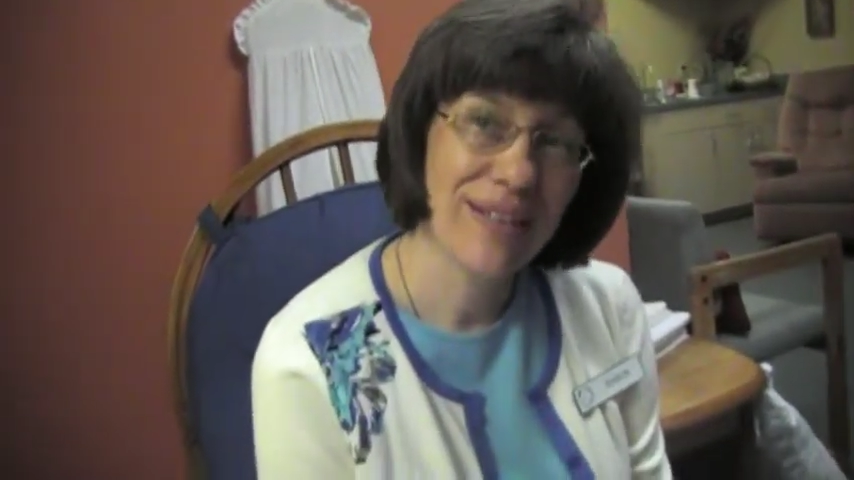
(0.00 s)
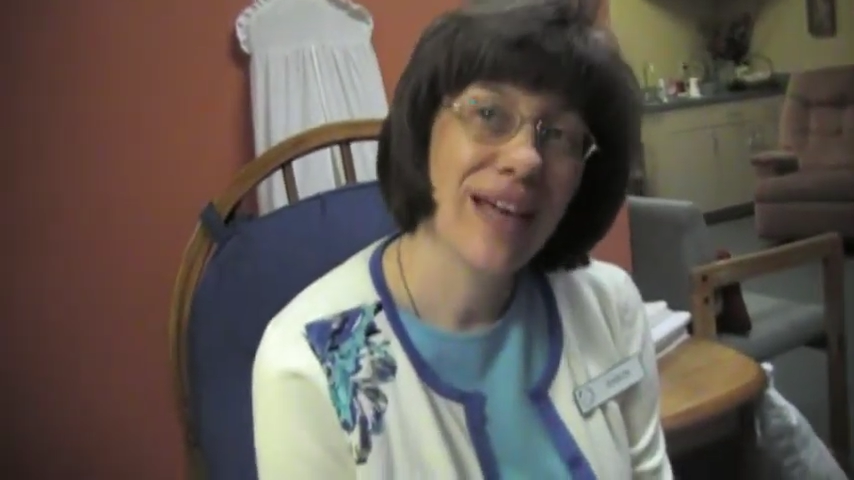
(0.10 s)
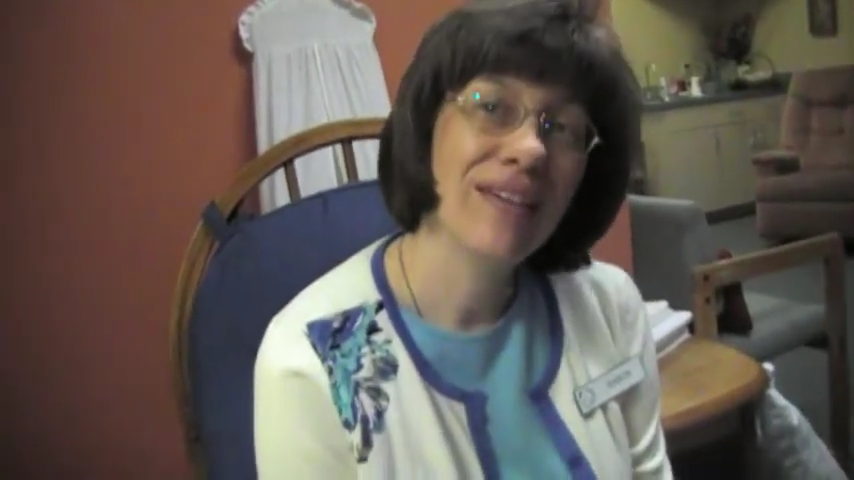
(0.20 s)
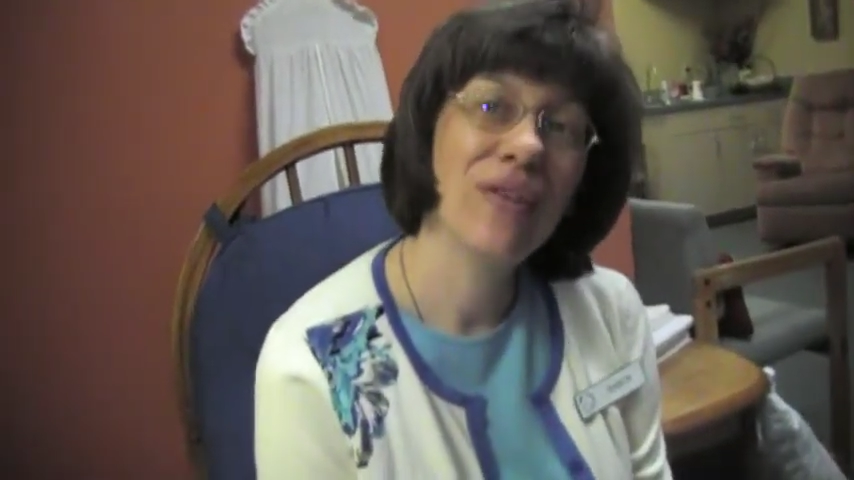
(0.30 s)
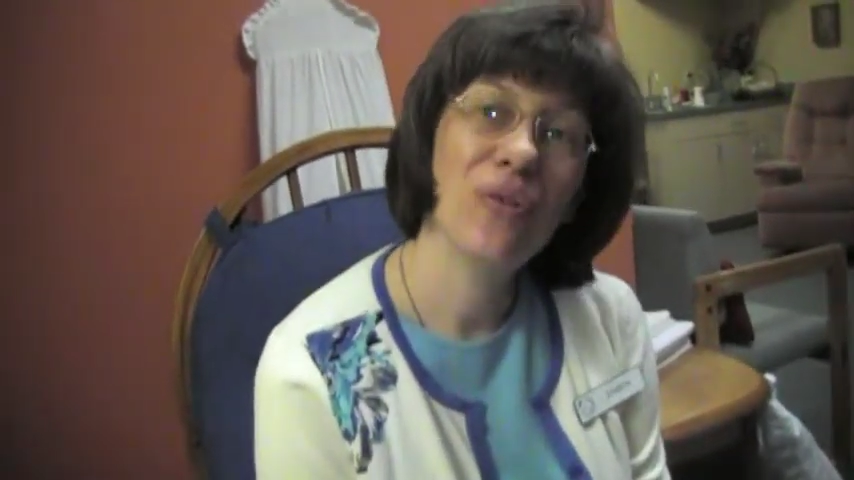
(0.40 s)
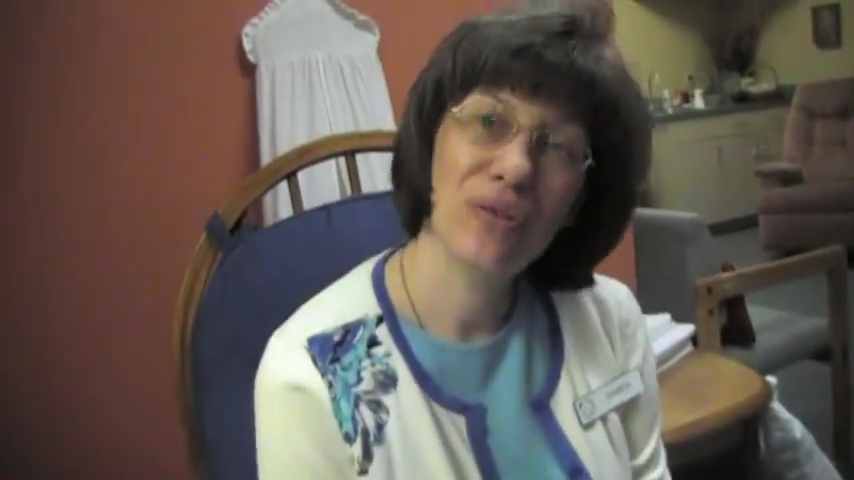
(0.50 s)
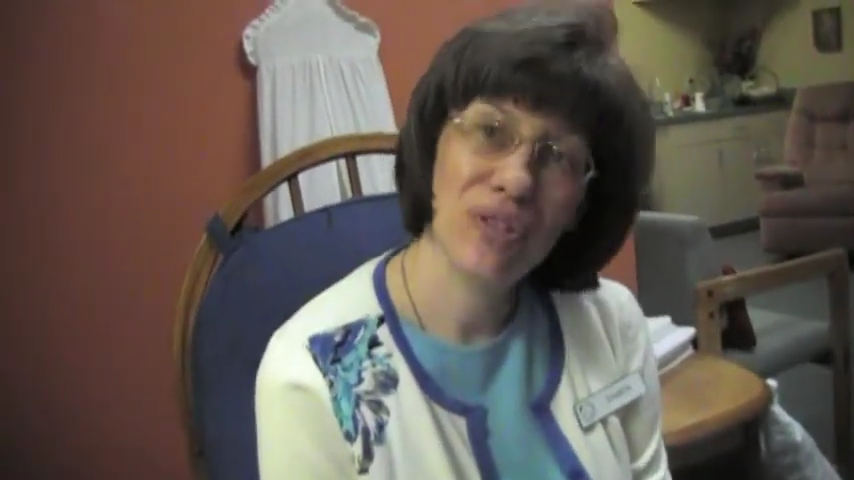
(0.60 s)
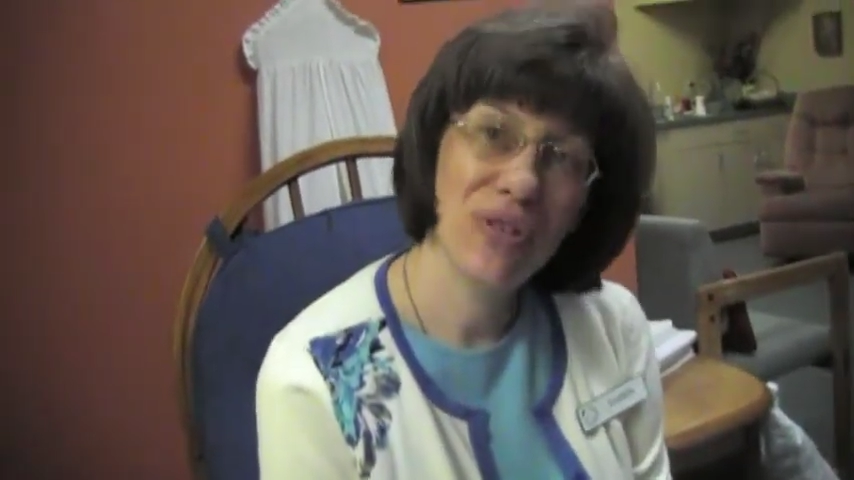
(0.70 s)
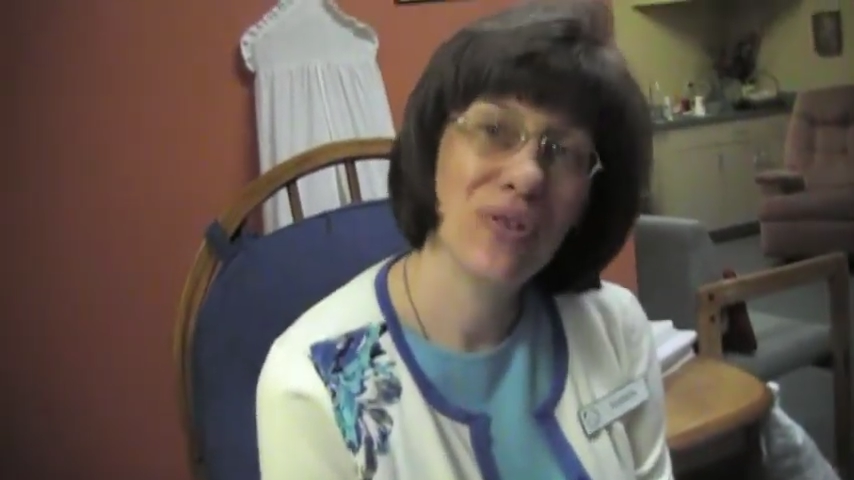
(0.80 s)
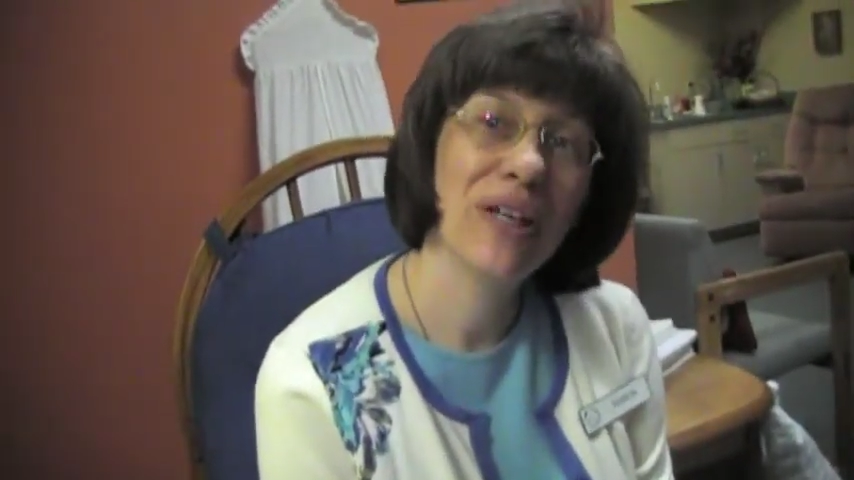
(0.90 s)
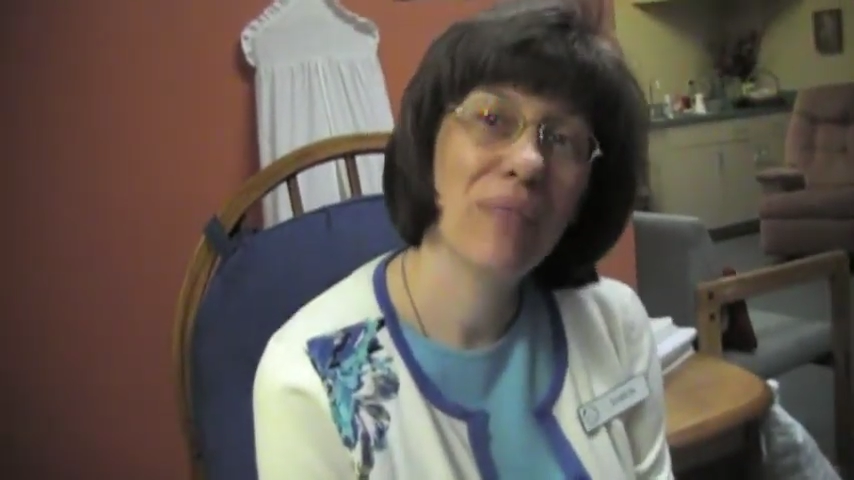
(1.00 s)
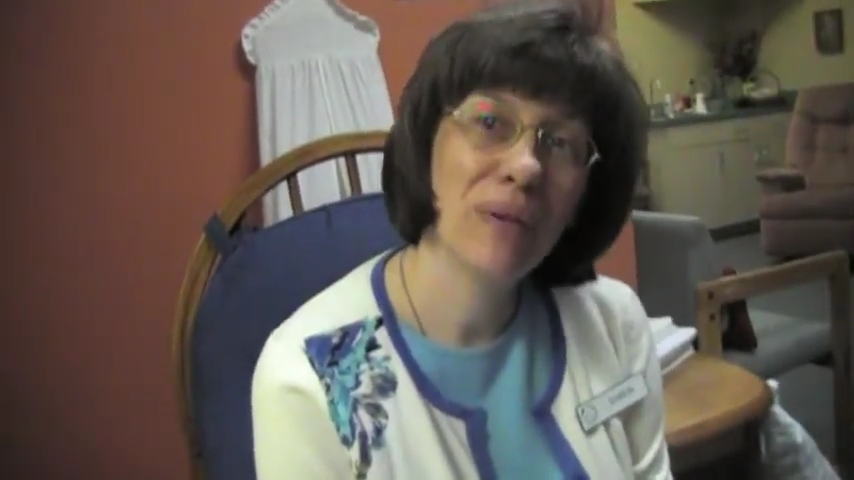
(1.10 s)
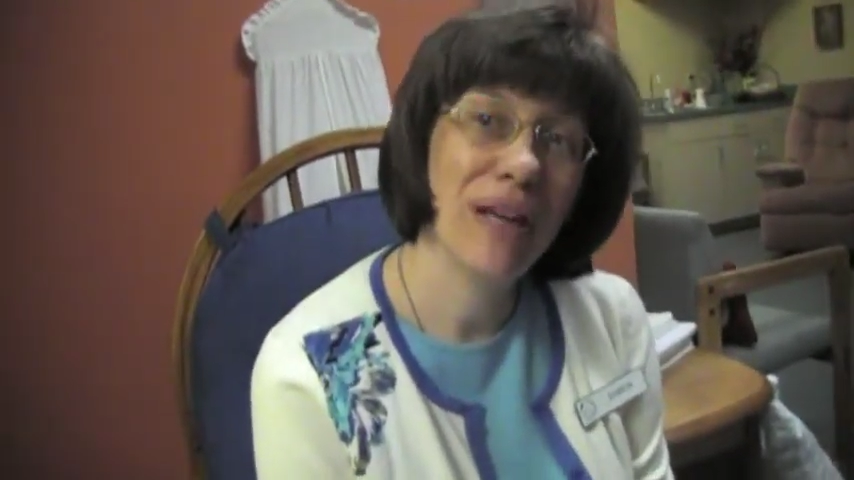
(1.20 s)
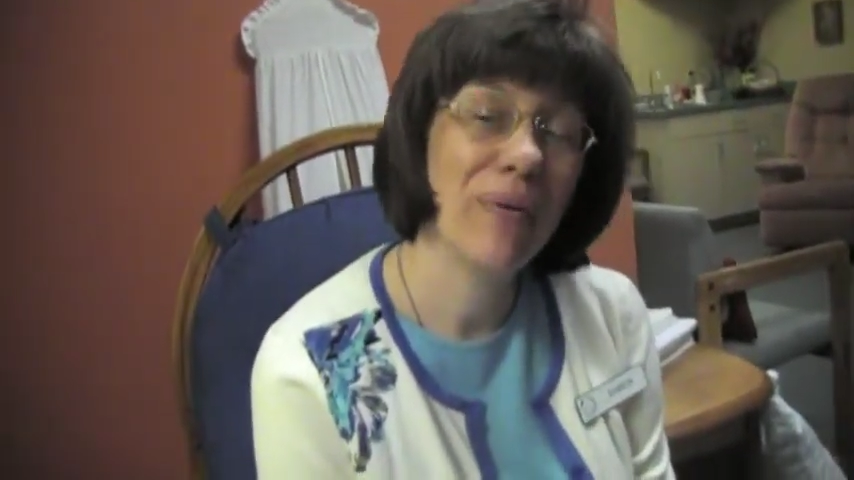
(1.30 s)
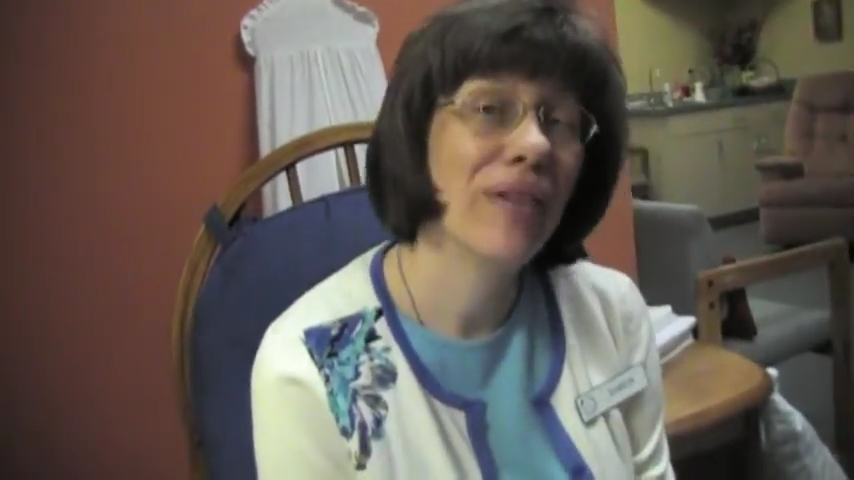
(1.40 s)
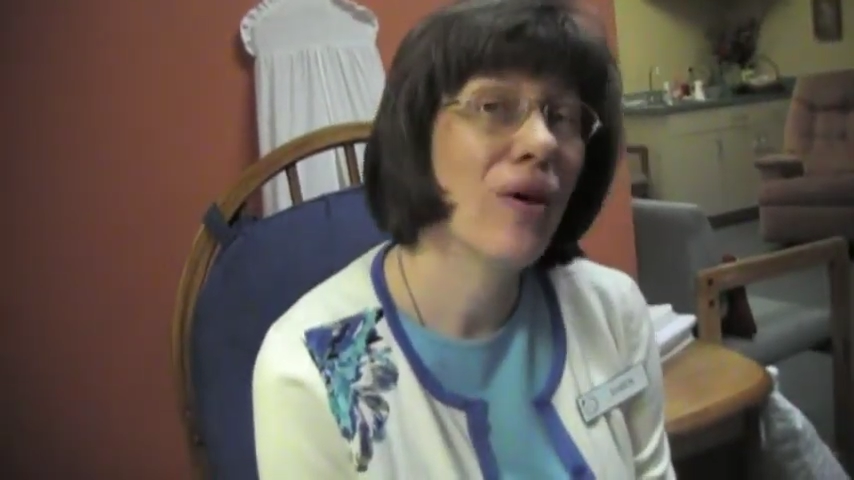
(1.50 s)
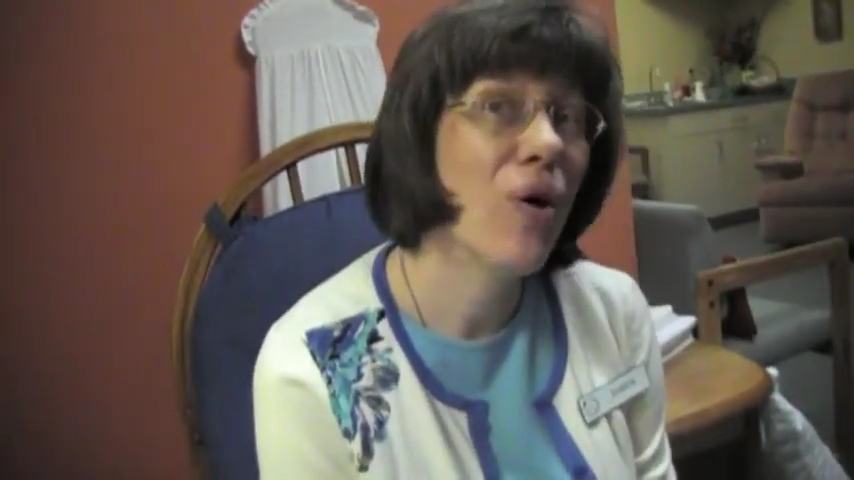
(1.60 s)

that the older children can play with